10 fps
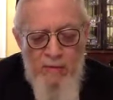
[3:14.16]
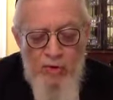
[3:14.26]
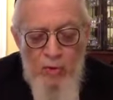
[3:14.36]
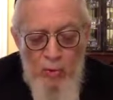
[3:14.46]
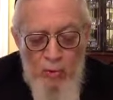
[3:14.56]

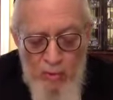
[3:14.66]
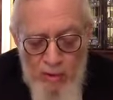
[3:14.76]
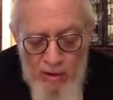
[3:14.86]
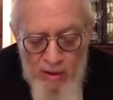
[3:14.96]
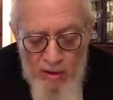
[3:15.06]

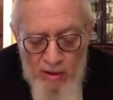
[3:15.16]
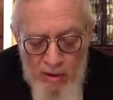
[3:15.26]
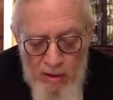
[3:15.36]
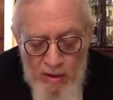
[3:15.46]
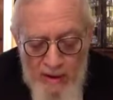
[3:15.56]
zoo,
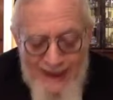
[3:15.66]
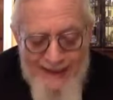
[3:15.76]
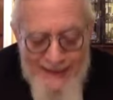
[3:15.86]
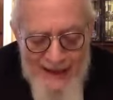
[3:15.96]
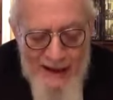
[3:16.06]
he
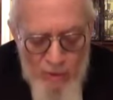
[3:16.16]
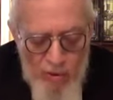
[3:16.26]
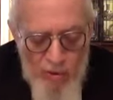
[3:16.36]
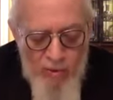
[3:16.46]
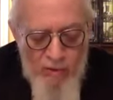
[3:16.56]
had there on the
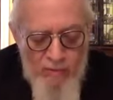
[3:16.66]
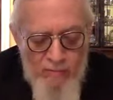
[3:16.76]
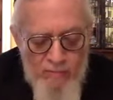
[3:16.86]
chona.